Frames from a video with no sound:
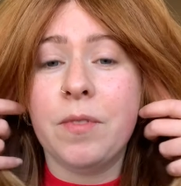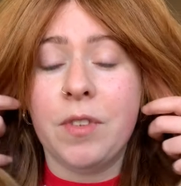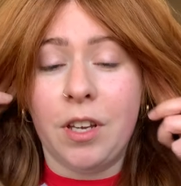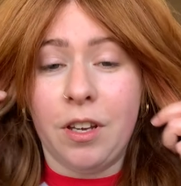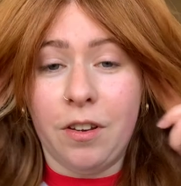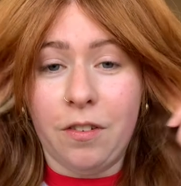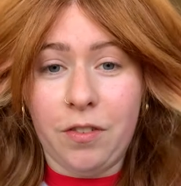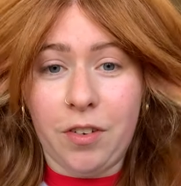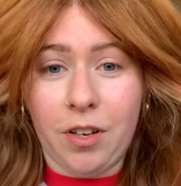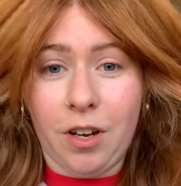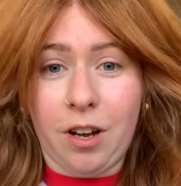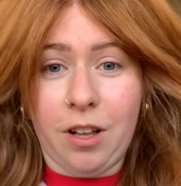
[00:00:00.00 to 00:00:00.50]

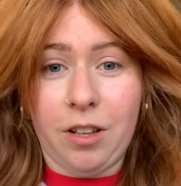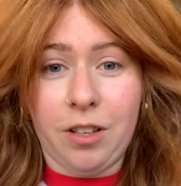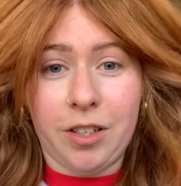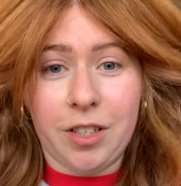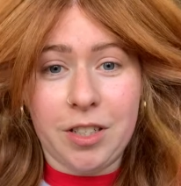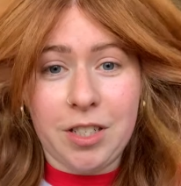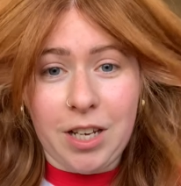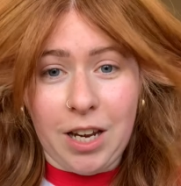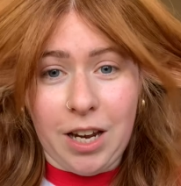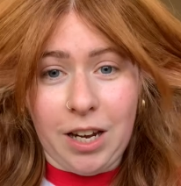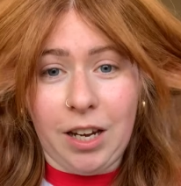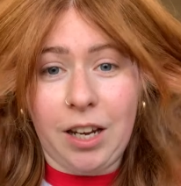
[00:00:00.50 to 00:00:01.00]
if y'all are
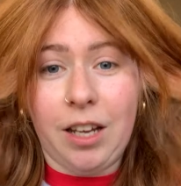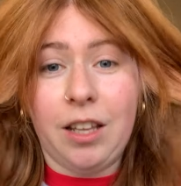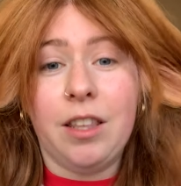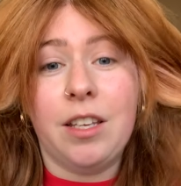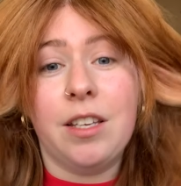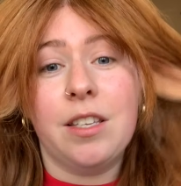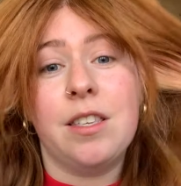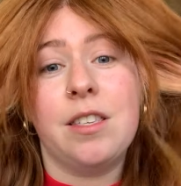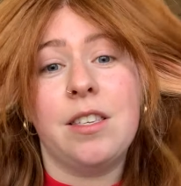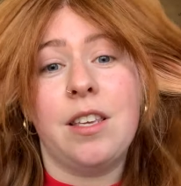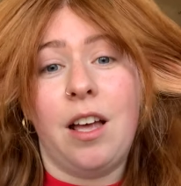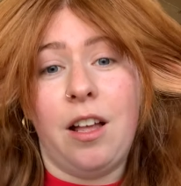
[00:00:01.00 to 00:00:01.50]
taking
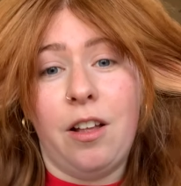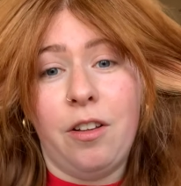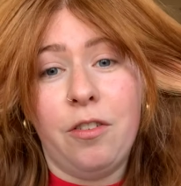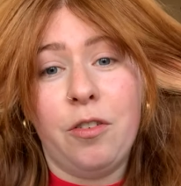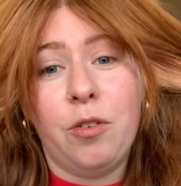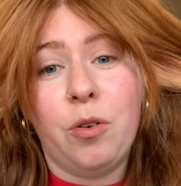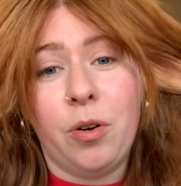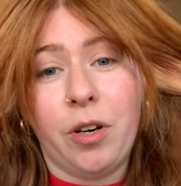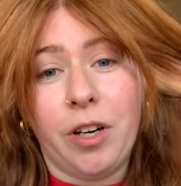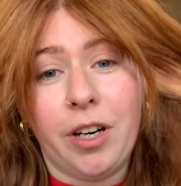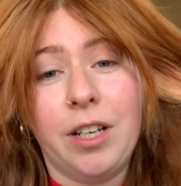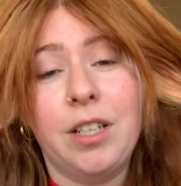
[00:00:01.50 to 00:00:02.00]
this
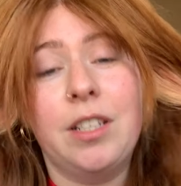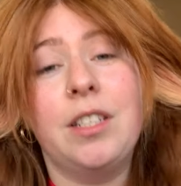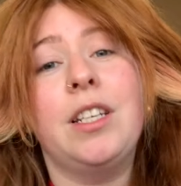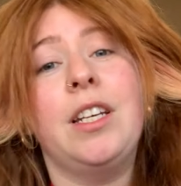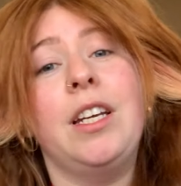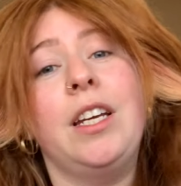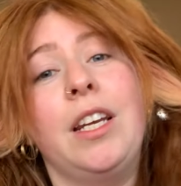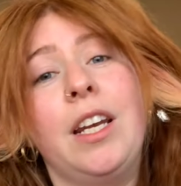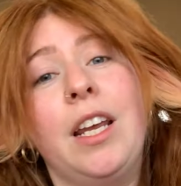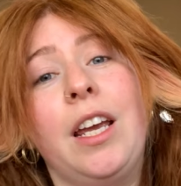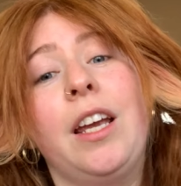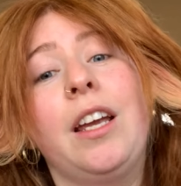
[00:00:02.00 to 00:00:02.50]

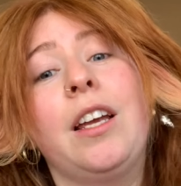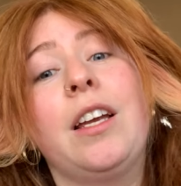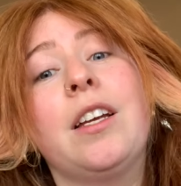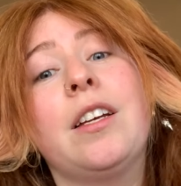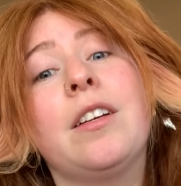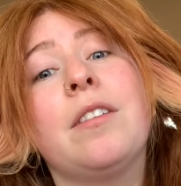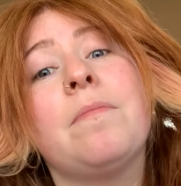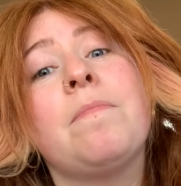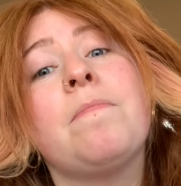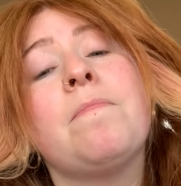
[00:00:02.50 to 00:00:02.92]
self-quarantining